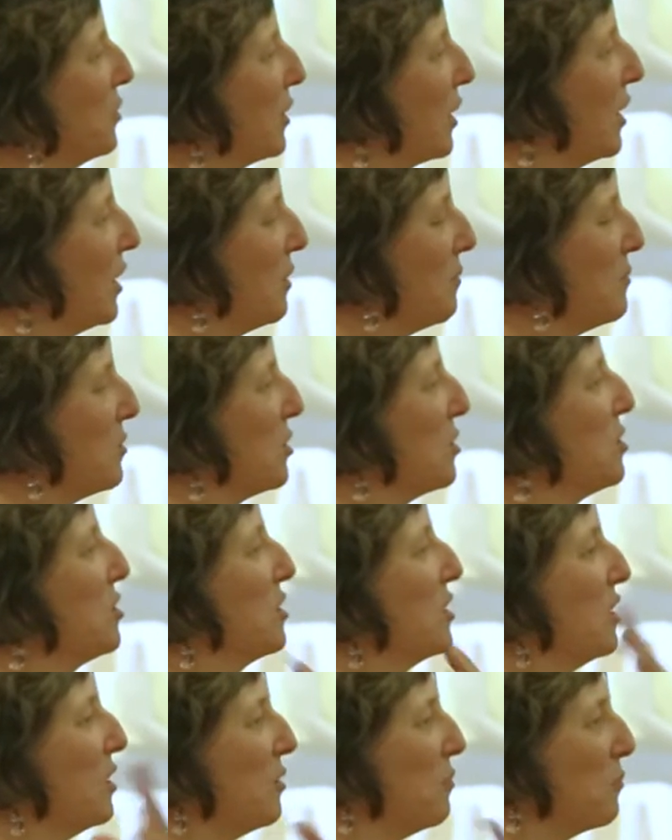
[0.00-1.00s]
came to
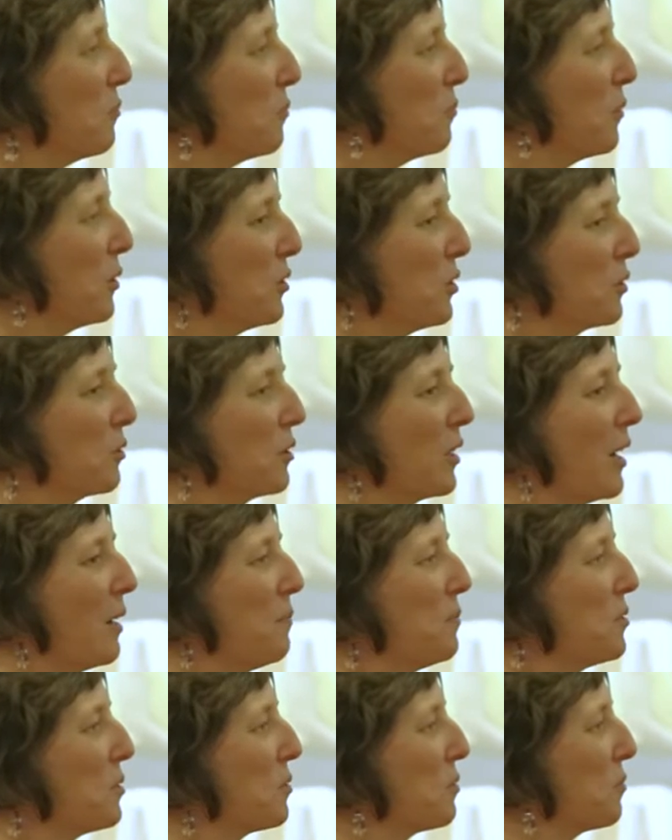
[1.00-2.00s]
see what the
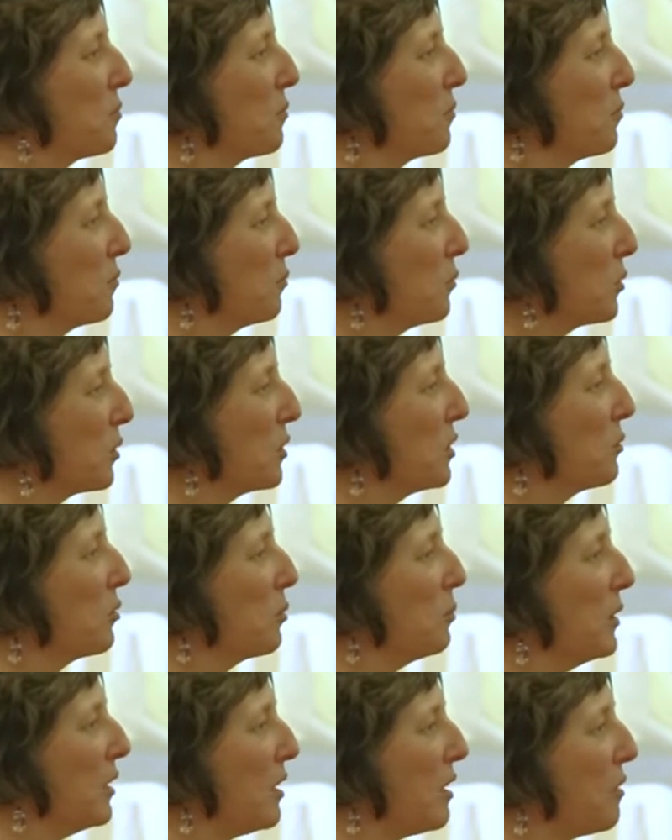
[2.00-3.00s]
crops were that
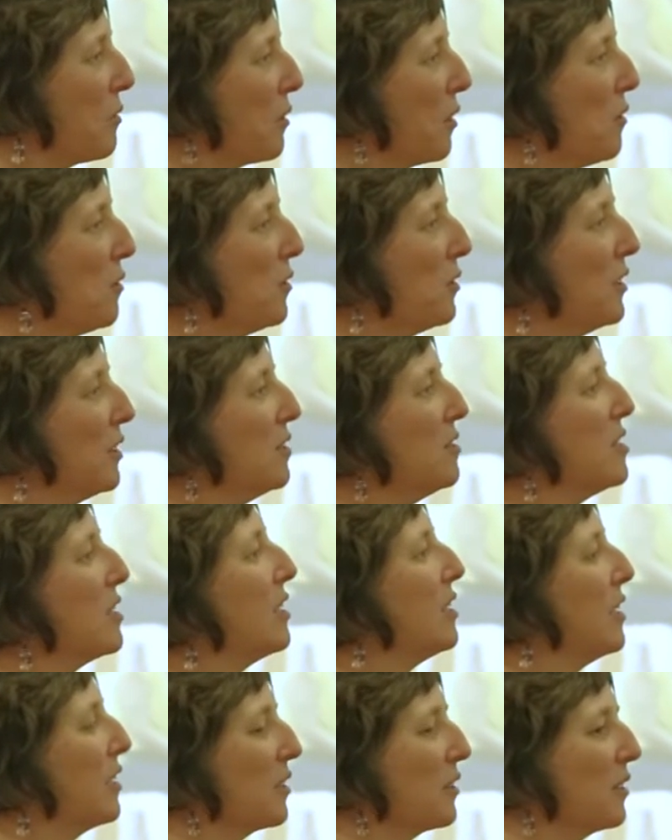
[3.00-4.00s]
were being grown and to
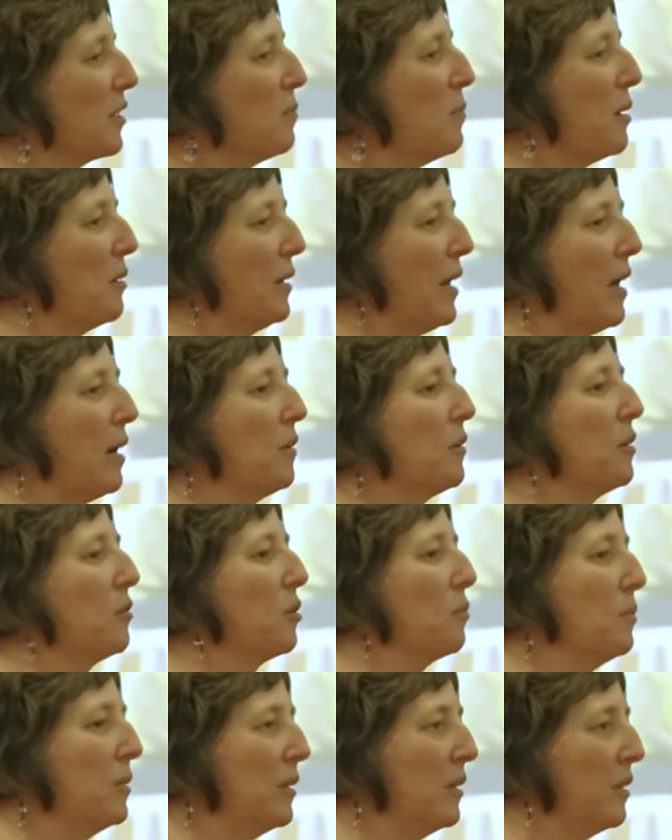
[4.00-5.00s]
hear about how they
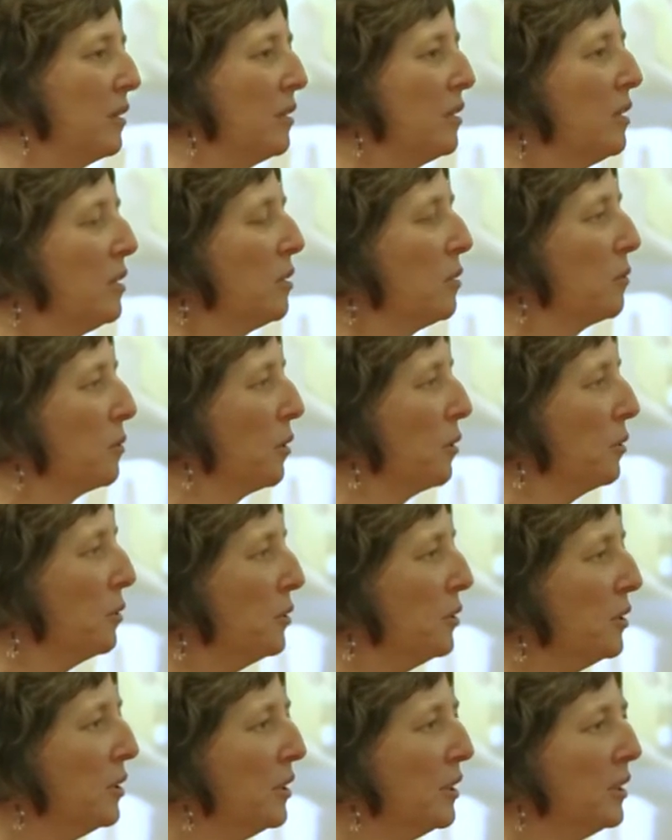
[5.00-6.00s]
were being
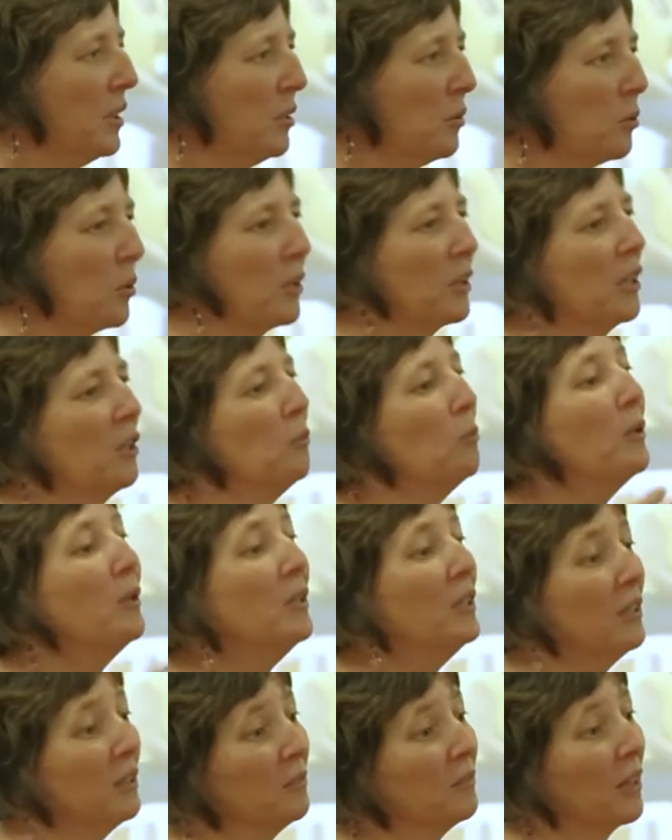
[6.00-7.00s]
grown, working
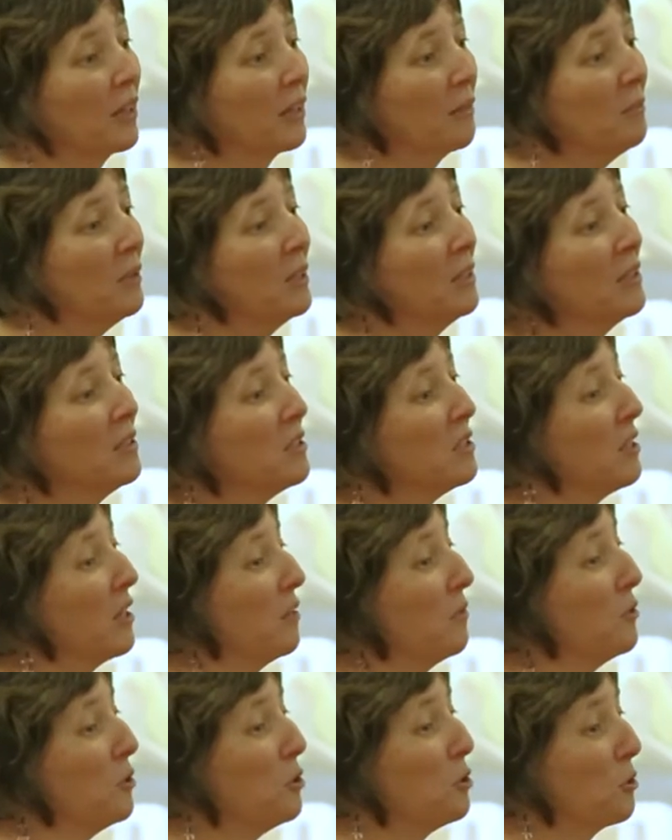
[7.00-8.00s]
with the environment
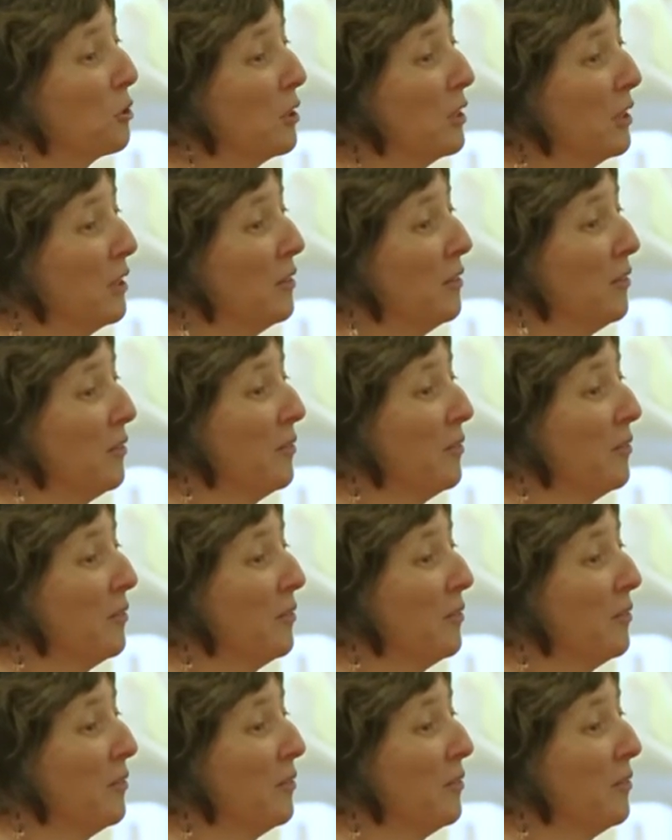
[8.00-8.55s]
instead of destroying